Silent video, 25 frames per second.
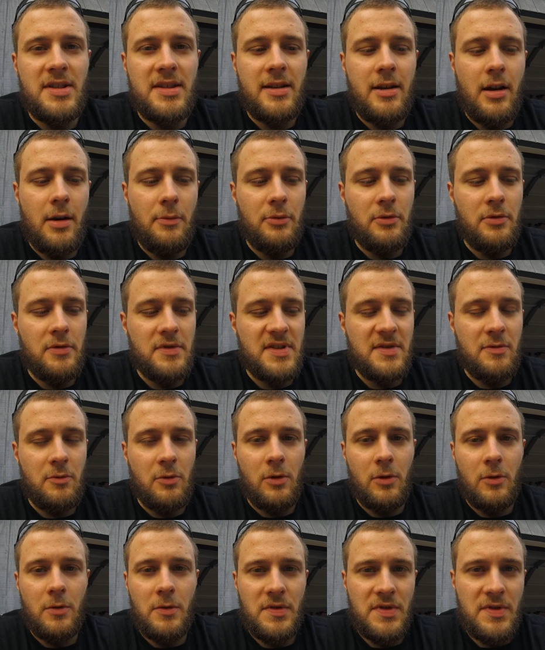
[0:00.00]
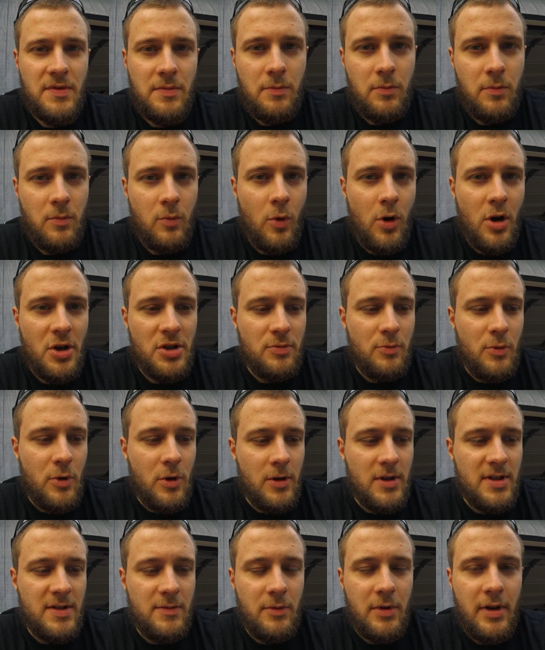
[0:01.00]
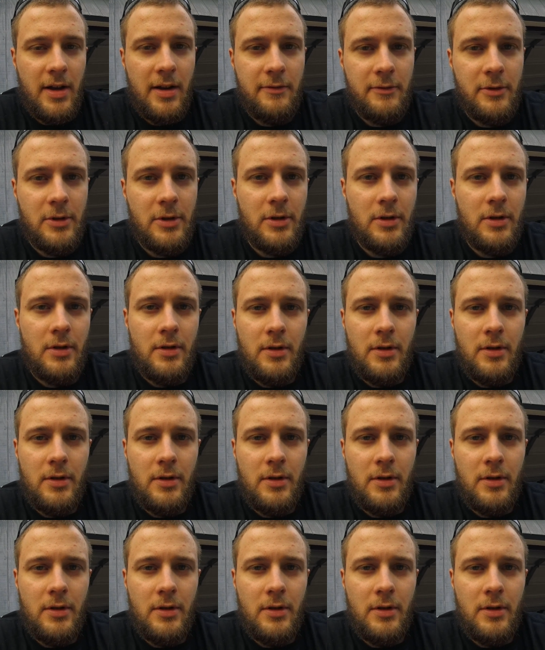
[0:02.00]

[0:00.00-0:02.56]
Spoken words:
a couple of swirls, wash marks, whatever,